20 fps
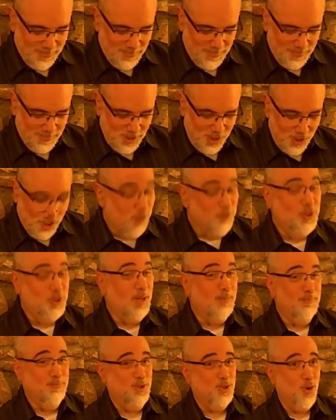you know
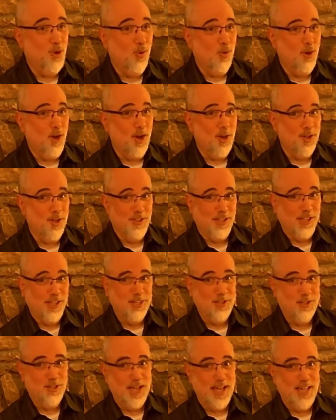something's going on the
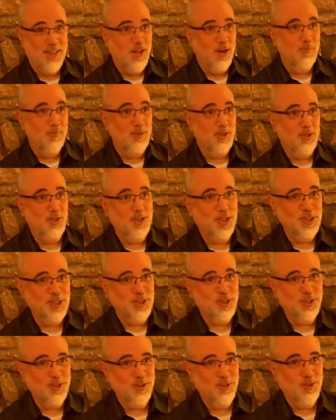inside there, but you just